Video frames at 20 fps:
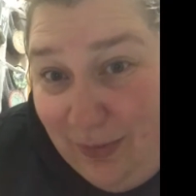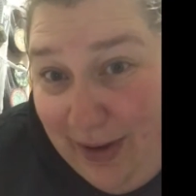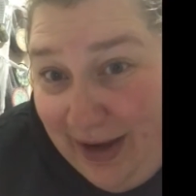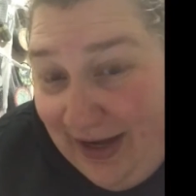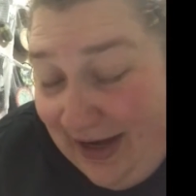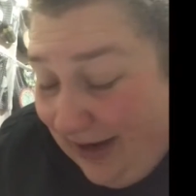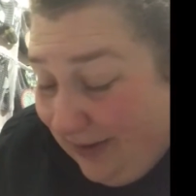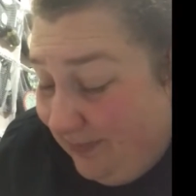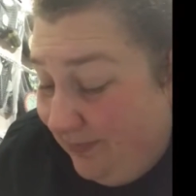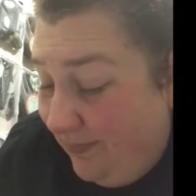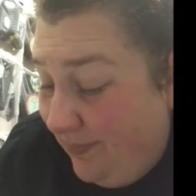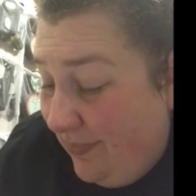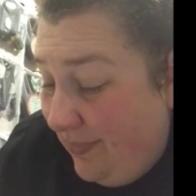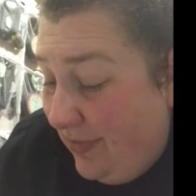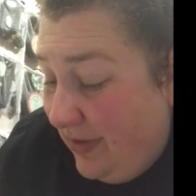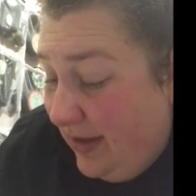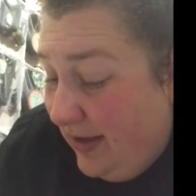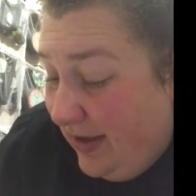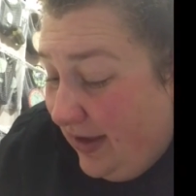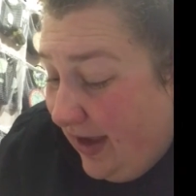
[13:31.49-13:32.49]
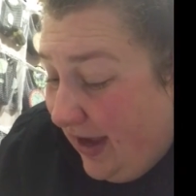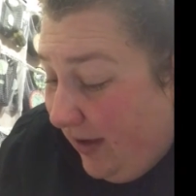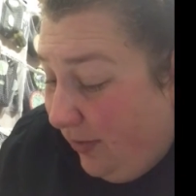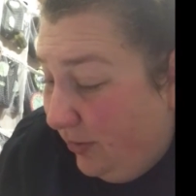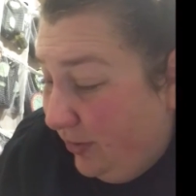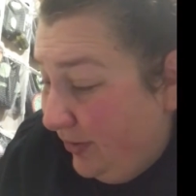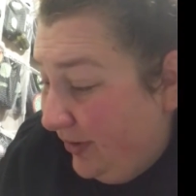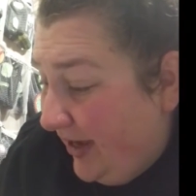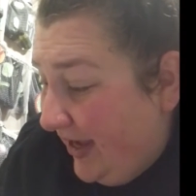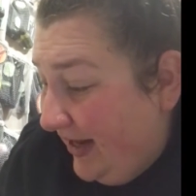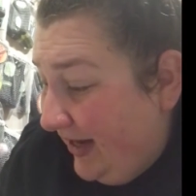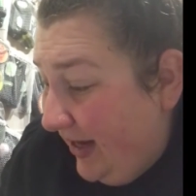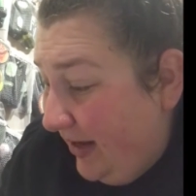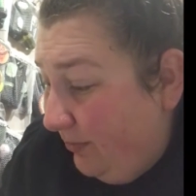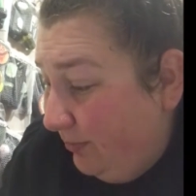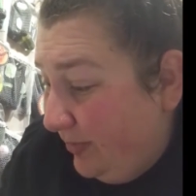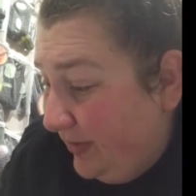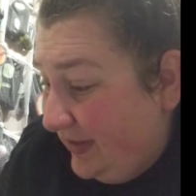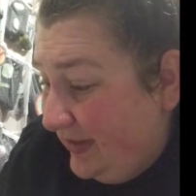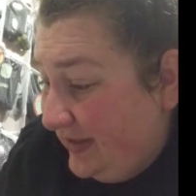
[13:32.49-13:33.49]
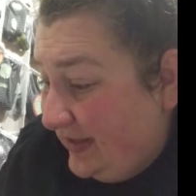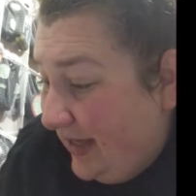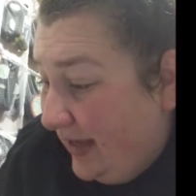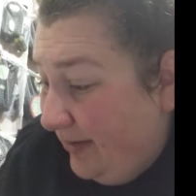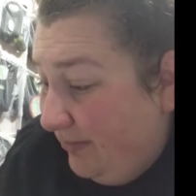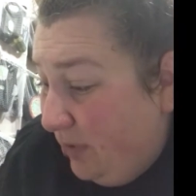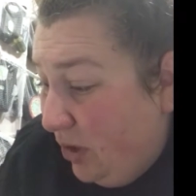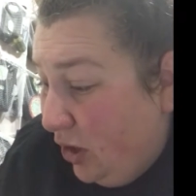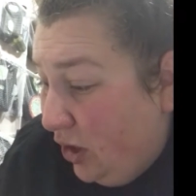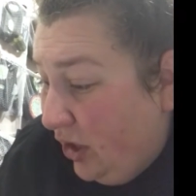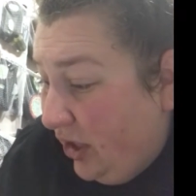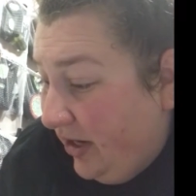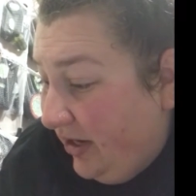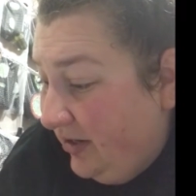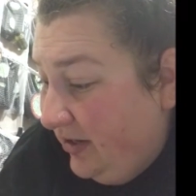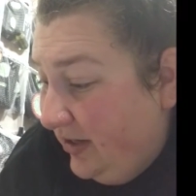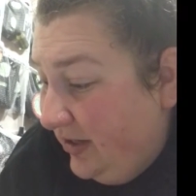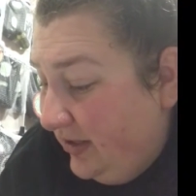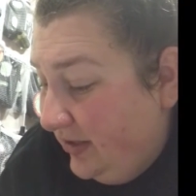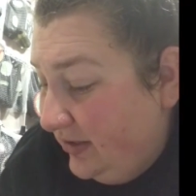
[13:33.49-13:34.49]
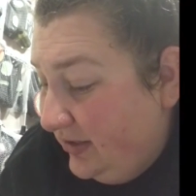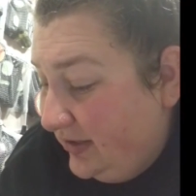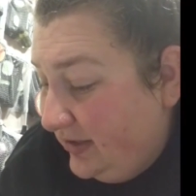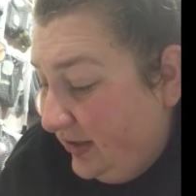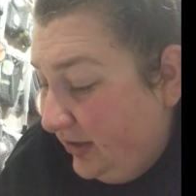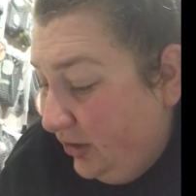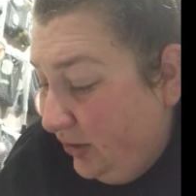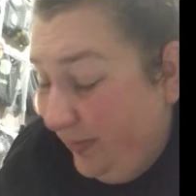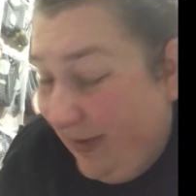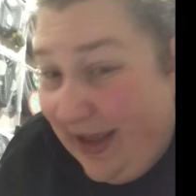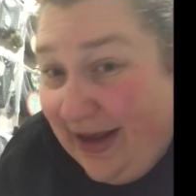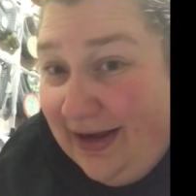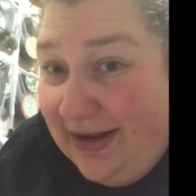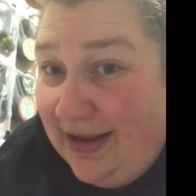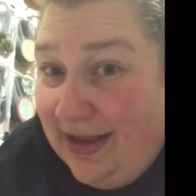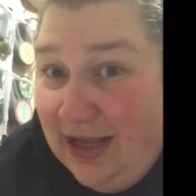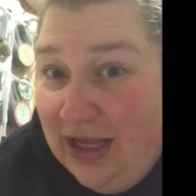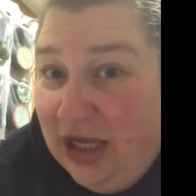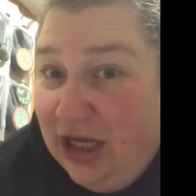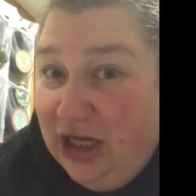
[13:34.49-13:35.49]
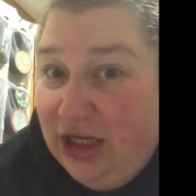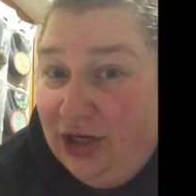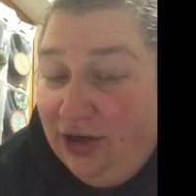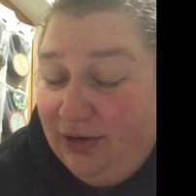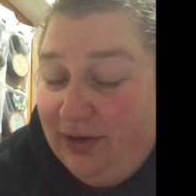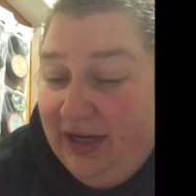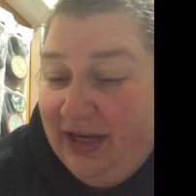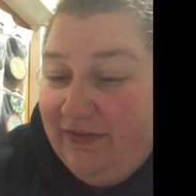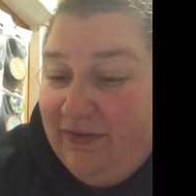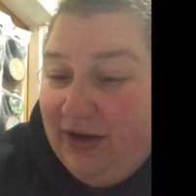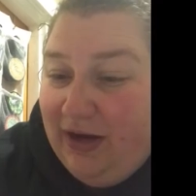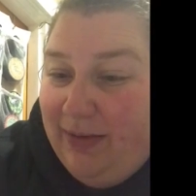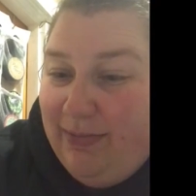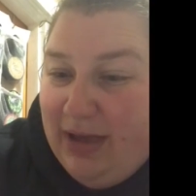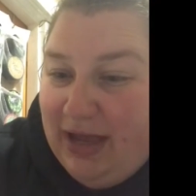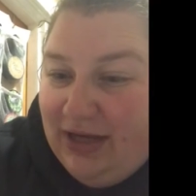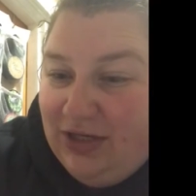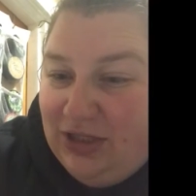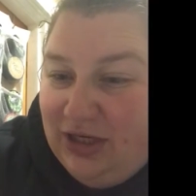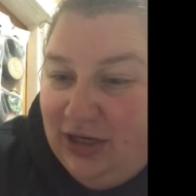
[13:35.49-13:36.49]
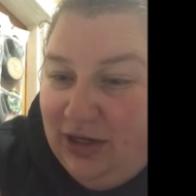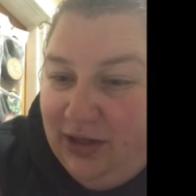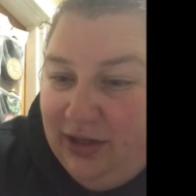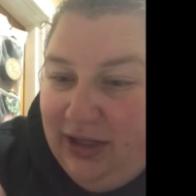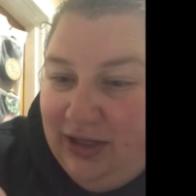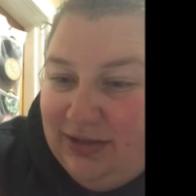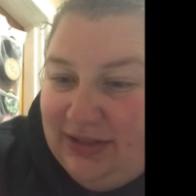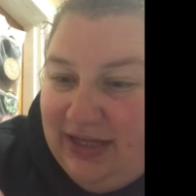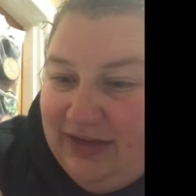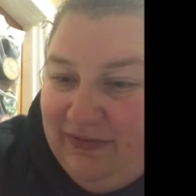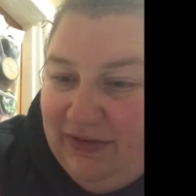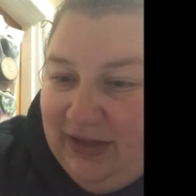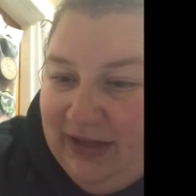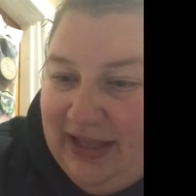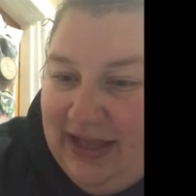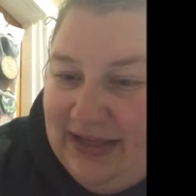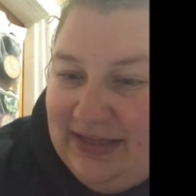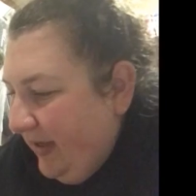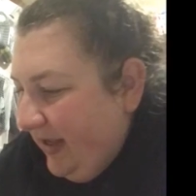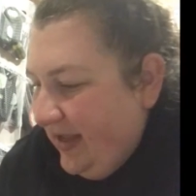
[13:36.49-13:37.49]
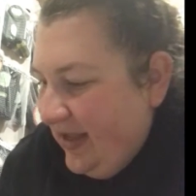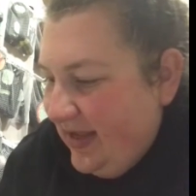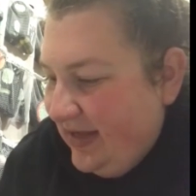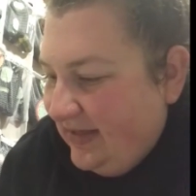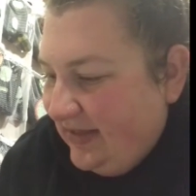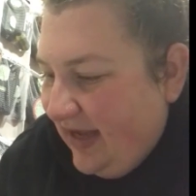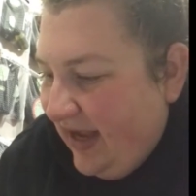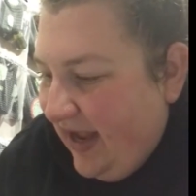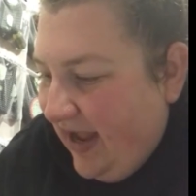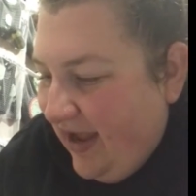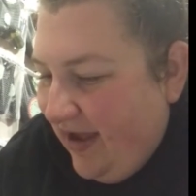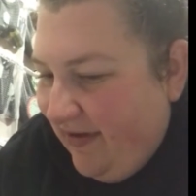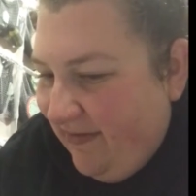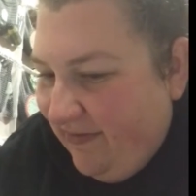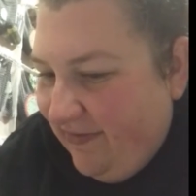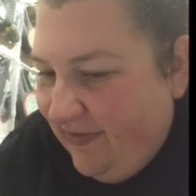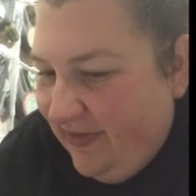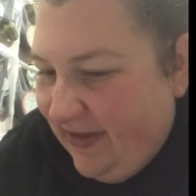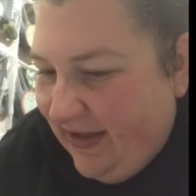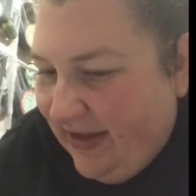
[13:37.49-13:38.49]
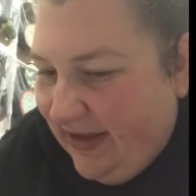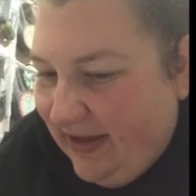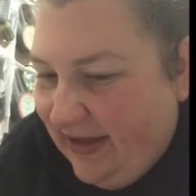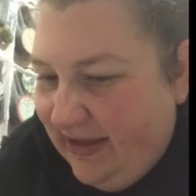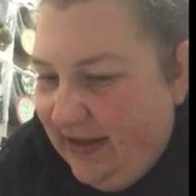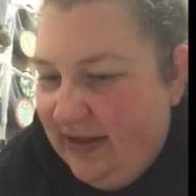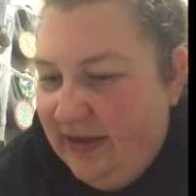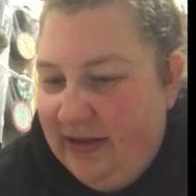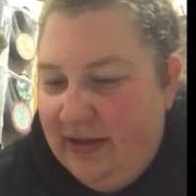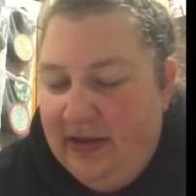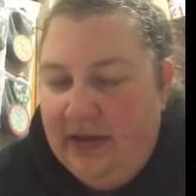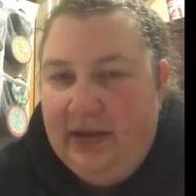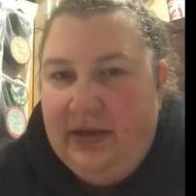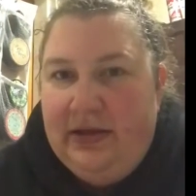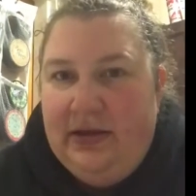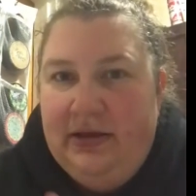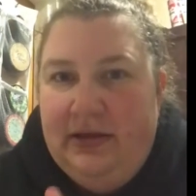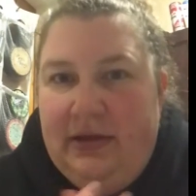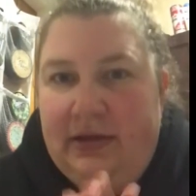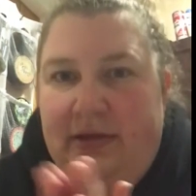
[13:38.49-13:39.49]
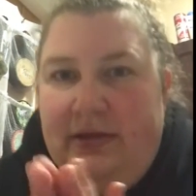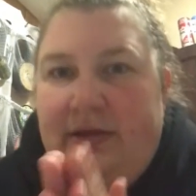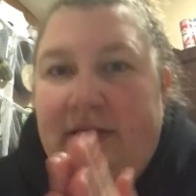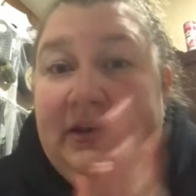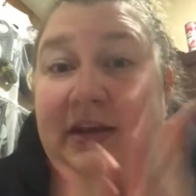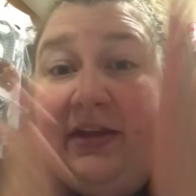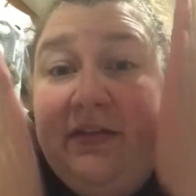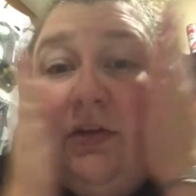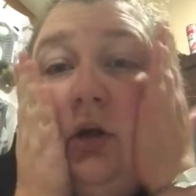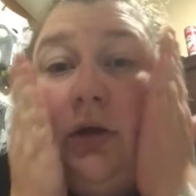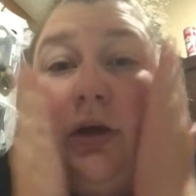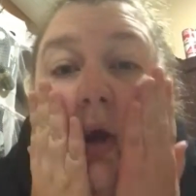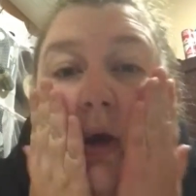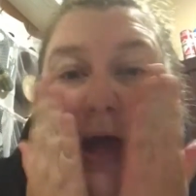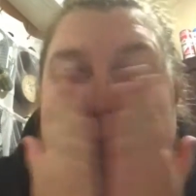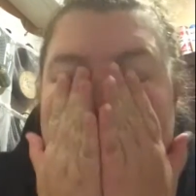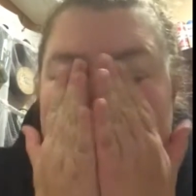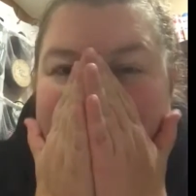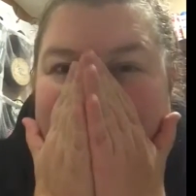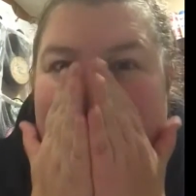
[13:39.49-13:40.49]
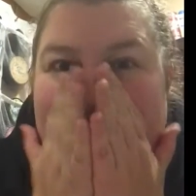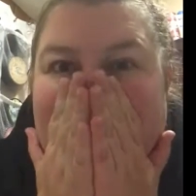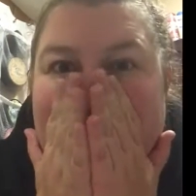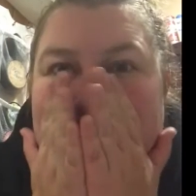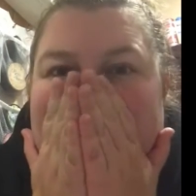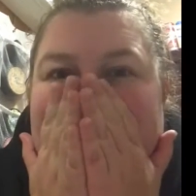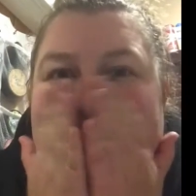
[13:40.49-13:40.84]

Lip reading: Why not? I will go ahead and put some on, just a little bit. You don't need very much, and I'll use even less because I have the Never Grow Up on.